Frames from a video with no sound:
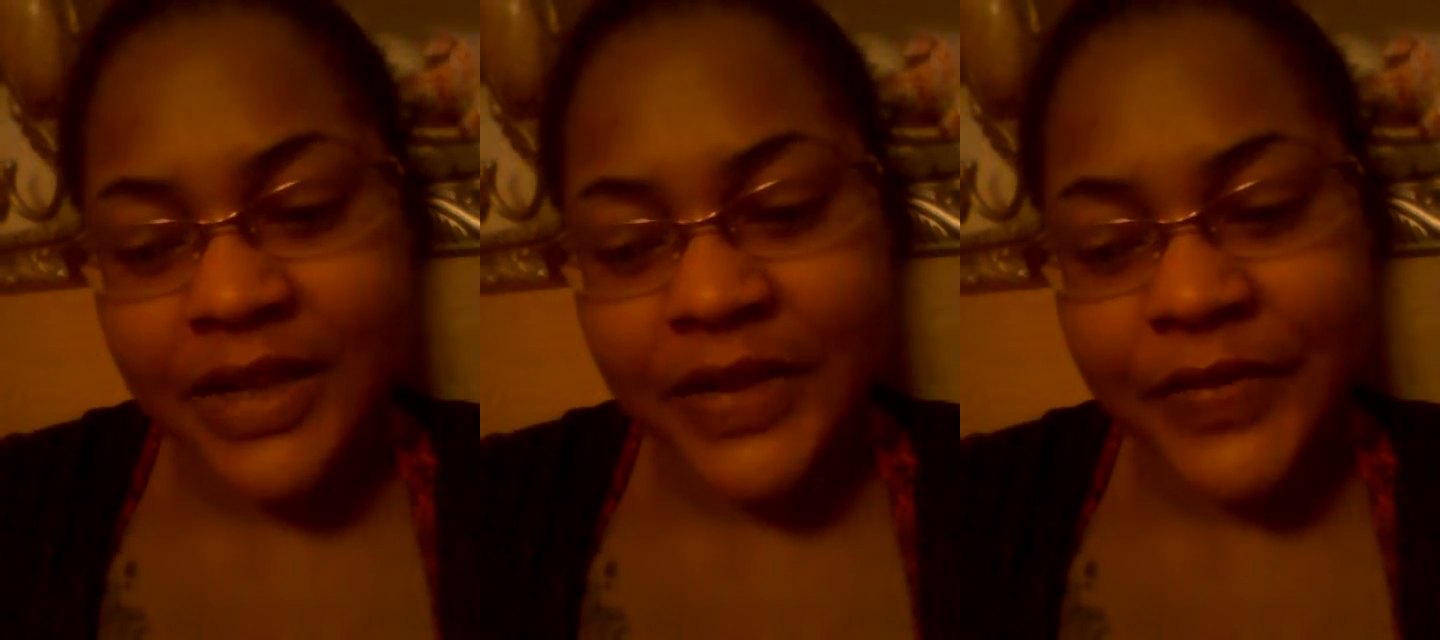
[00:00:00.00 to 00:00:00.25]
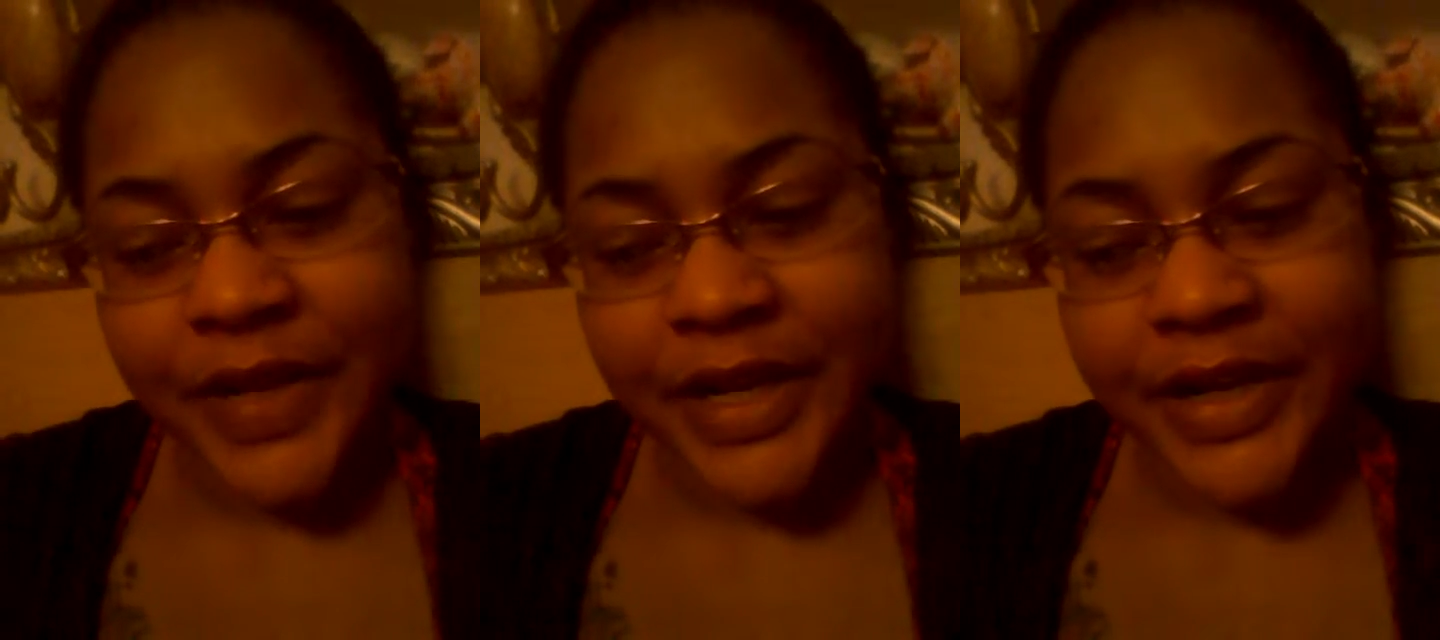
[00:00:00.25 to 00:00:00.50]

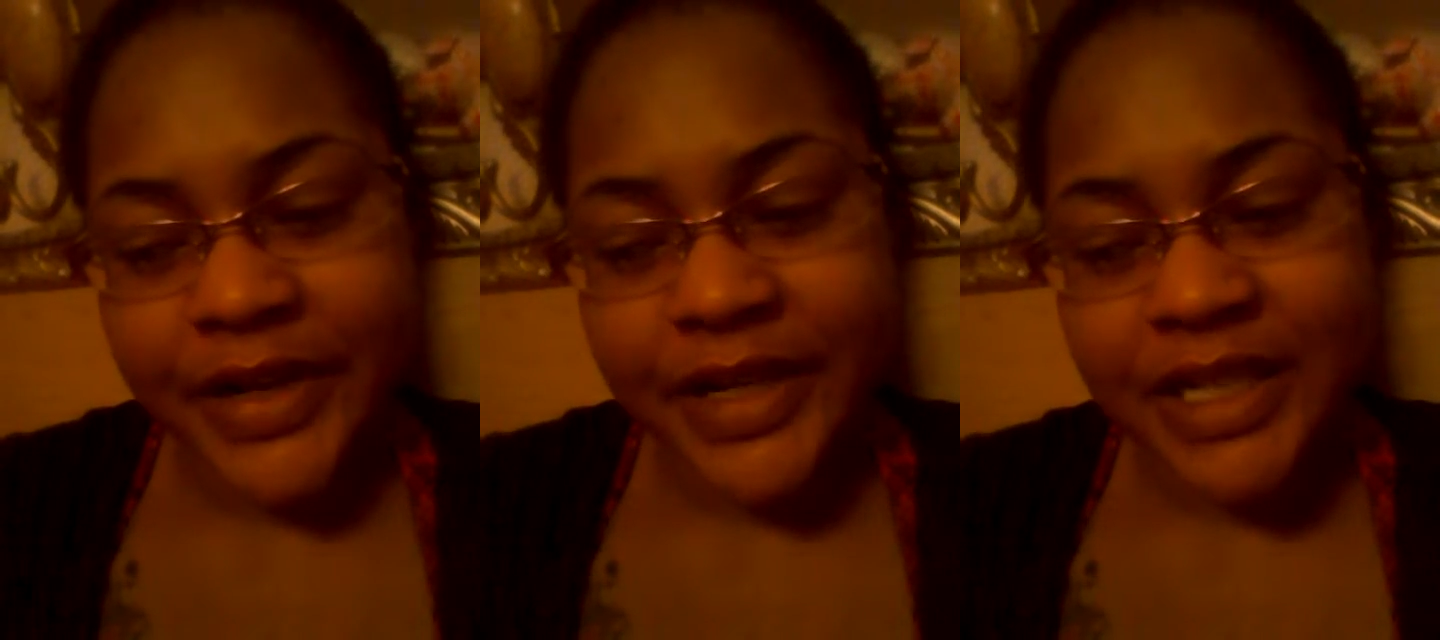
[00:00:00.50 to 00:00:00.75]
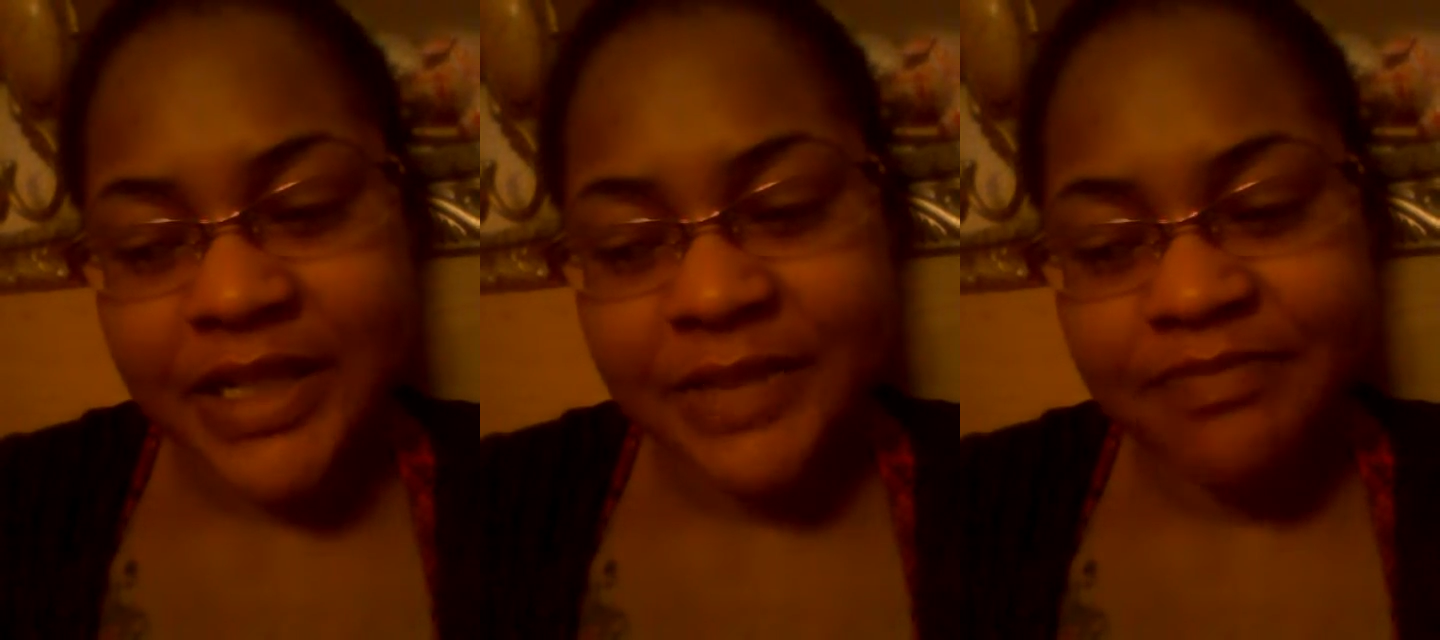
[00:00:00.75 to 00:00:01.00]

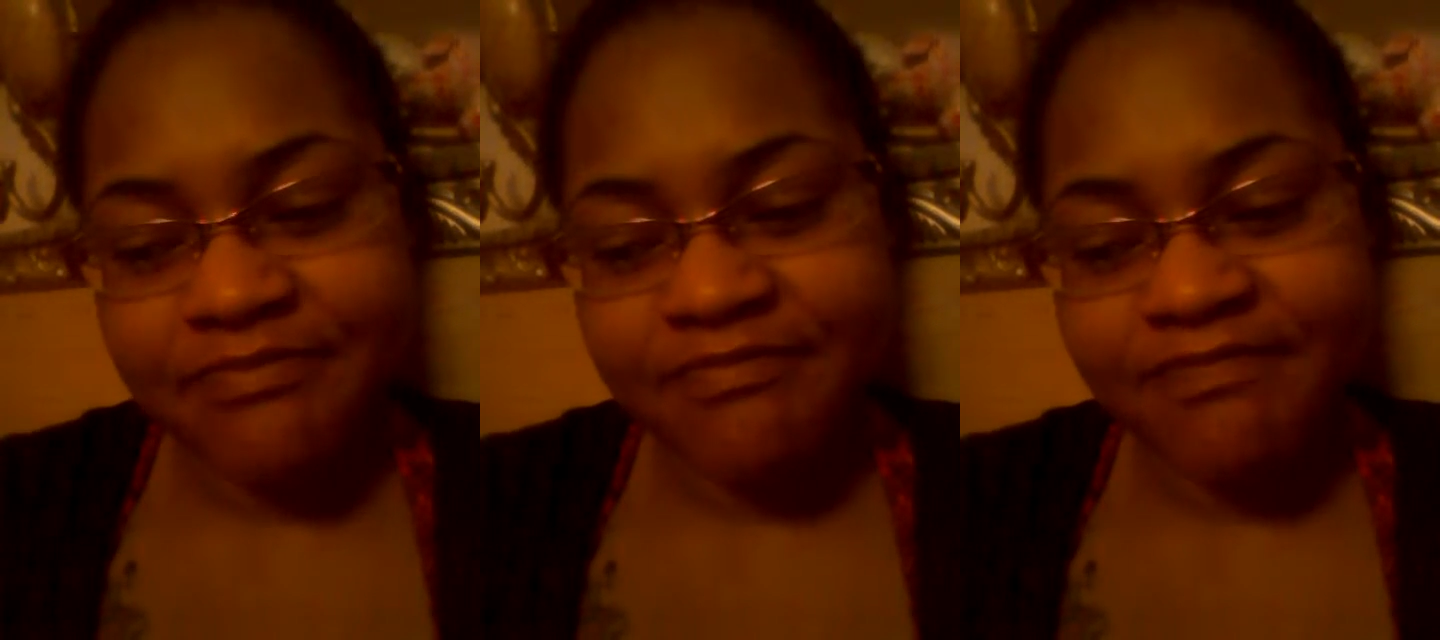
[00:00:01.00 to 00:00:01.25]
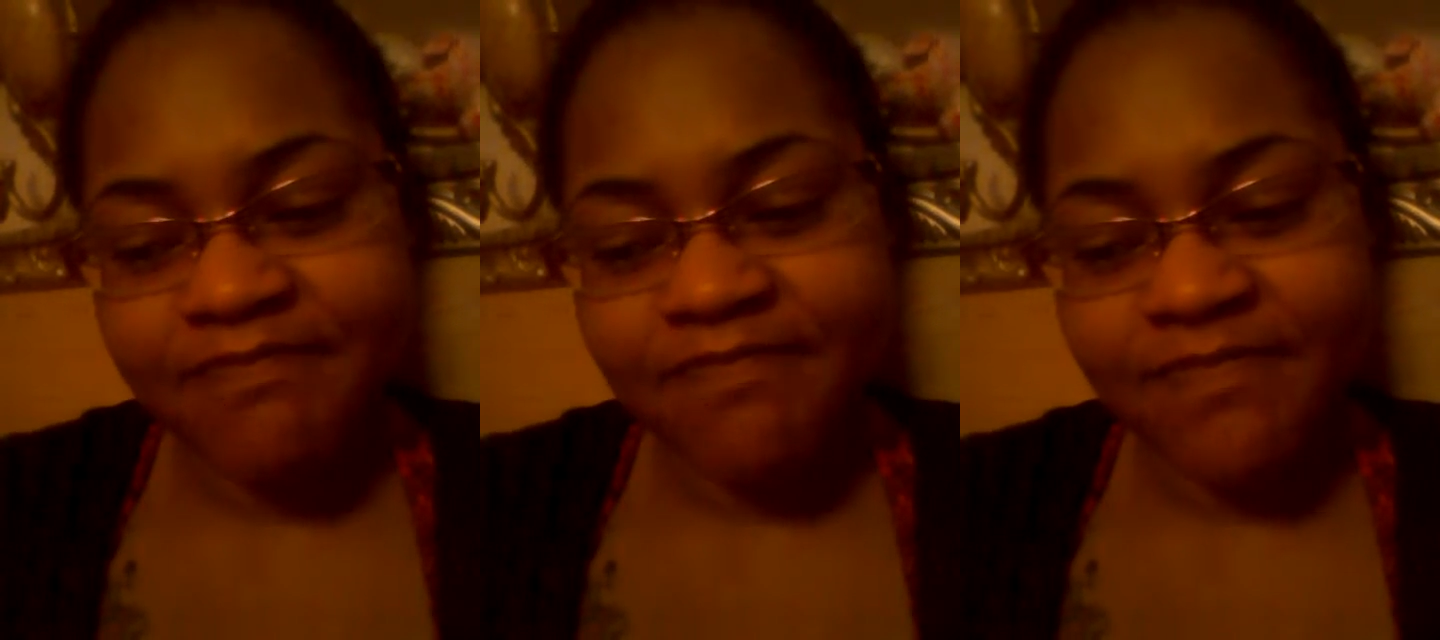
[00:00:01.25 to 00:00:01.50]
very
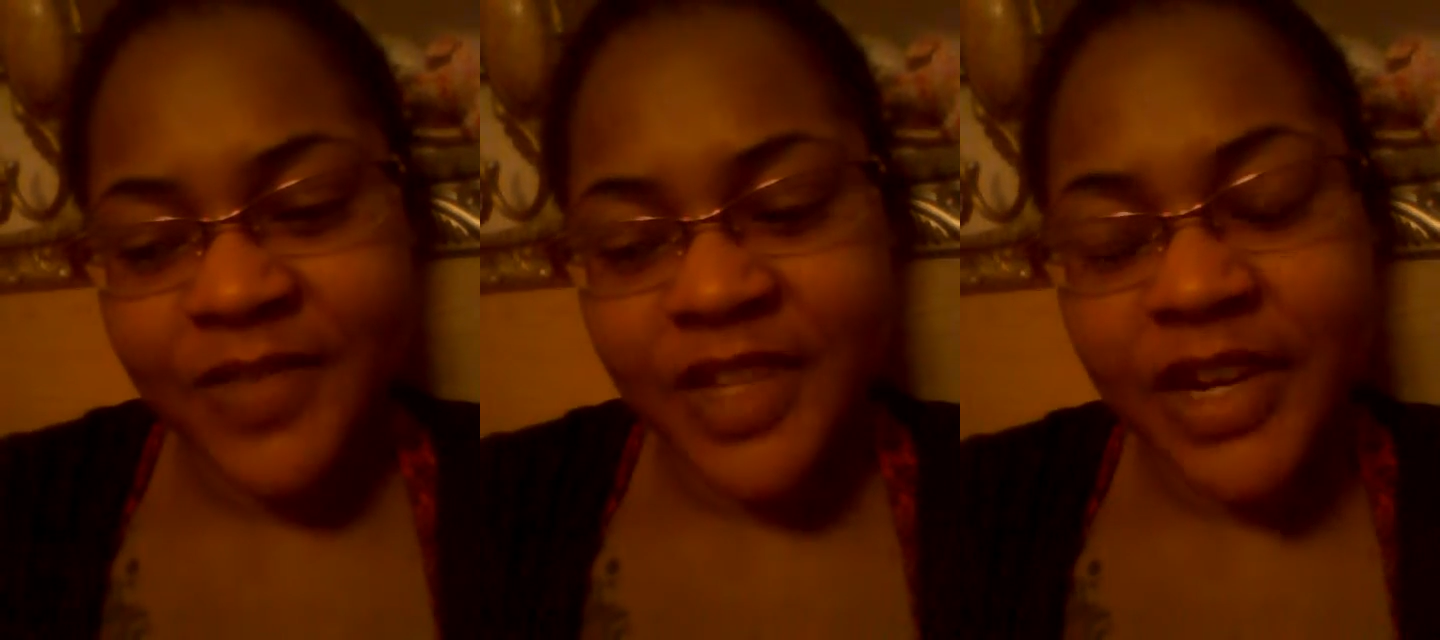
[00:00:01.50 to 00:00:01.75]
the